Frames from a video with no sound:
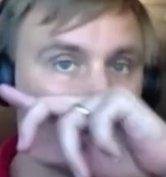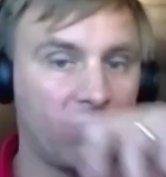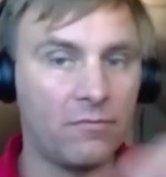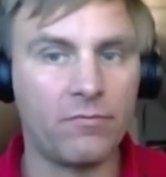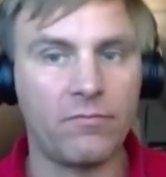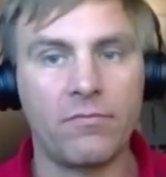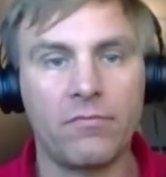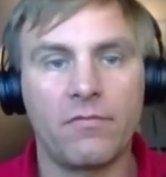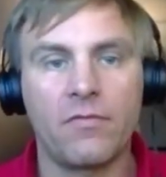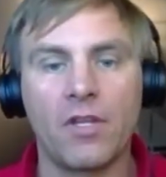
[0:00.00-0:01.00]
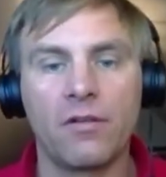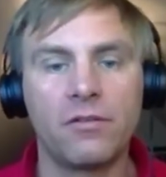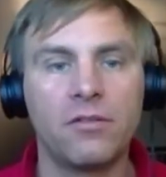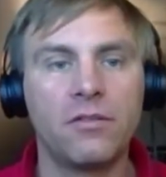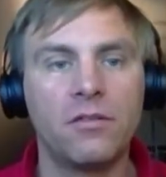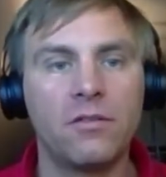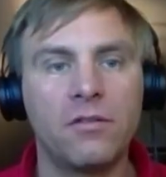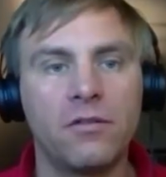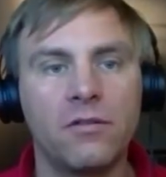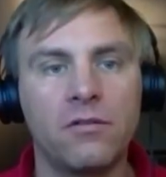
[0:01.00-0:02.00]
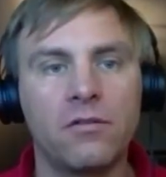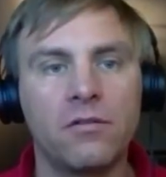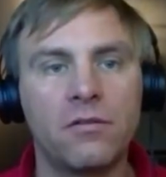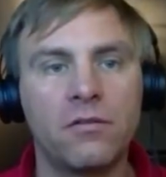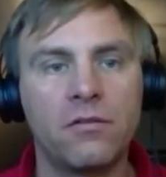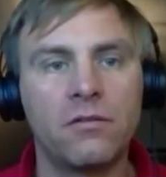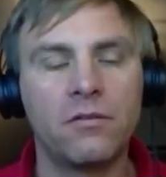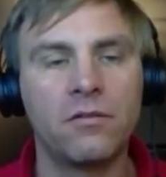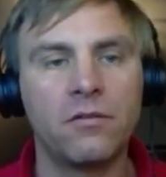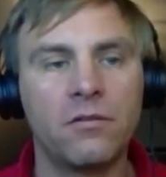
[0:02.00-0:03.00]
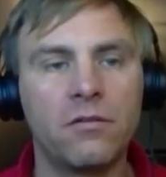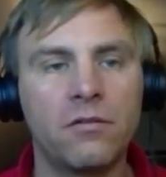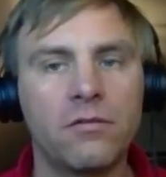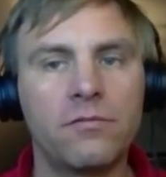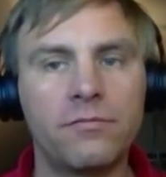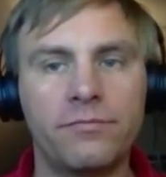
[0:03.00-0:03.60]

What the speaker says: (not speaking)